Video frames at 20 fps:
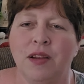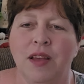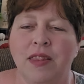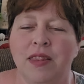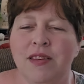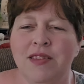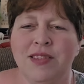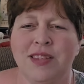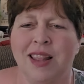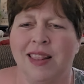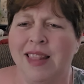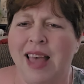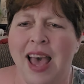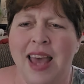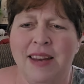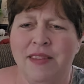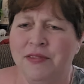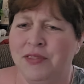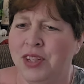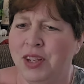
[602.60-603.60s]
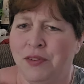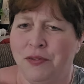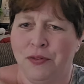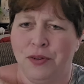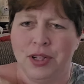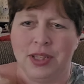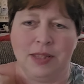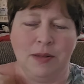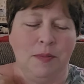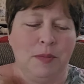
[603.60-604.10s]
there's a lot of
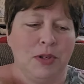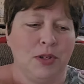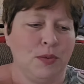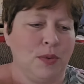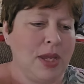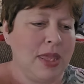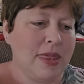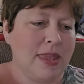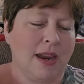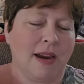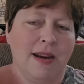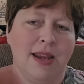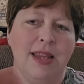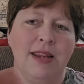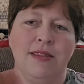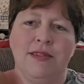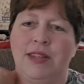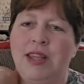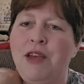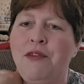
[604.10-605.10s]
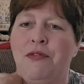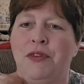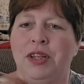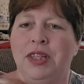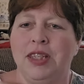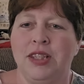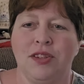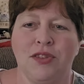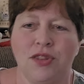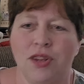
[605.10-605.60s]
difference in between there. It'll
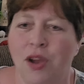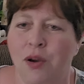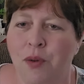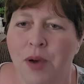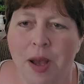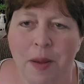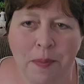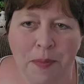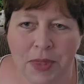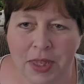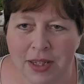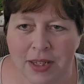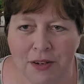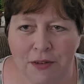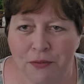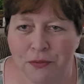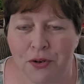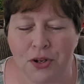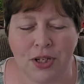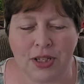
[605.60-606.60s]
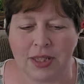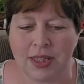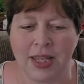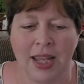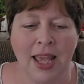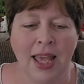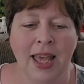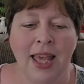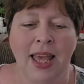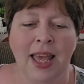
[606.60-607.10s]
definitely show up the difference.
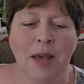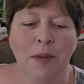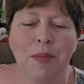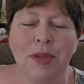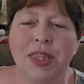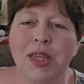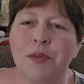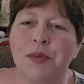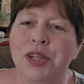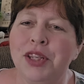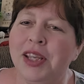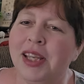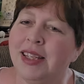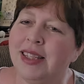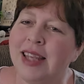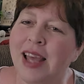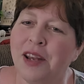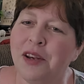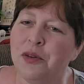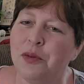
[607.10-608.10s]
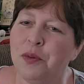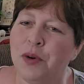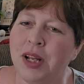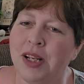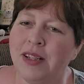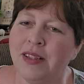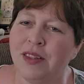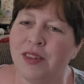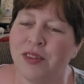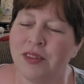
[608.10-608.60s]
But then when you get down to
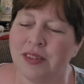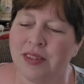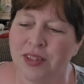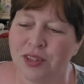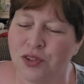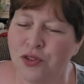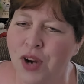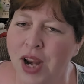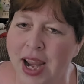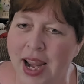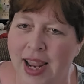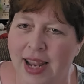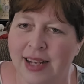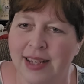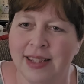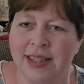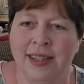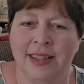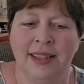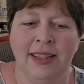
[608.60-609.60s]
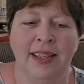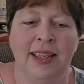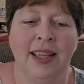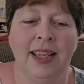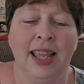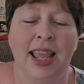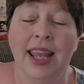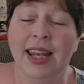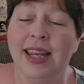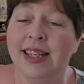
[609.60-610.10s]
one strand,
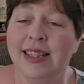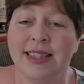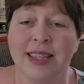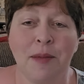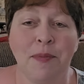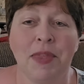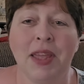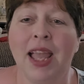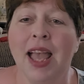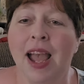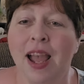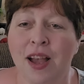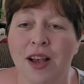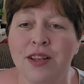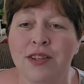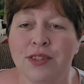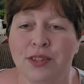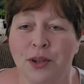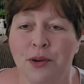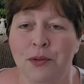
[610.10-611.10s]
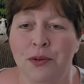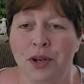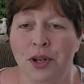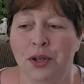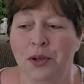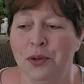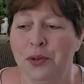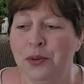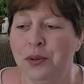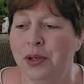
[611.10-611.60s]
and it's something I also
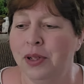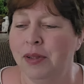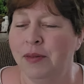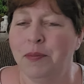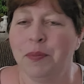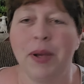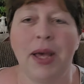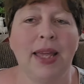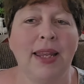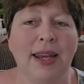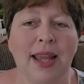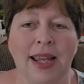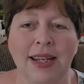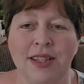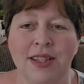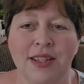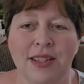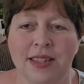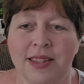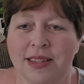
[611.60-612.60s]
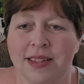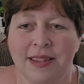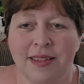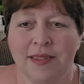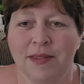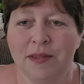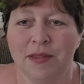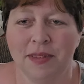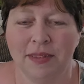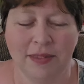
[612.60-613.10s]
knew, but I just
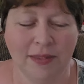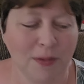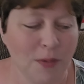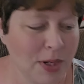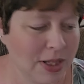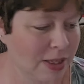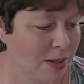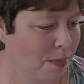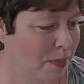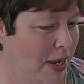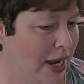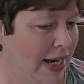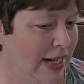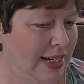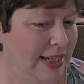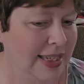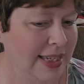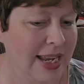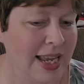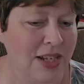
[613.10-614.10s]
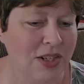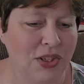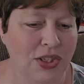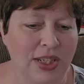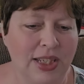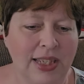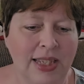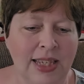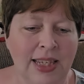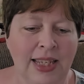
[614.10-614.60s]
wasn't paying
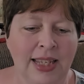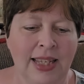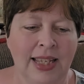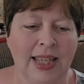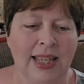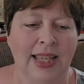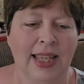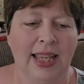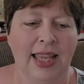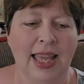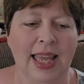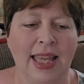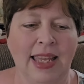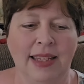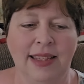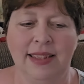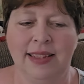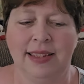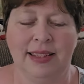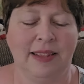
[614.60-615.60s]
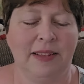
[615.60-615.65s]
attention. And